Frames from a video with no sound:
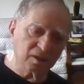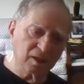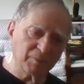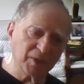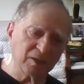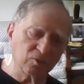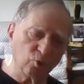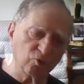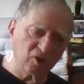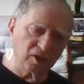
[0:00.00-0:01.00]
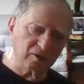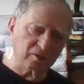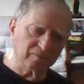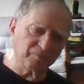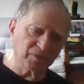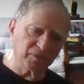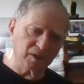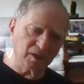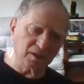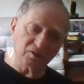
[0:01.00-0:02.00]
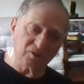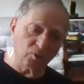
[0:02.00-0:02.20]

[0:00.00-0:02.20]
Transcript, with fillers: How many? Who's here? And he said,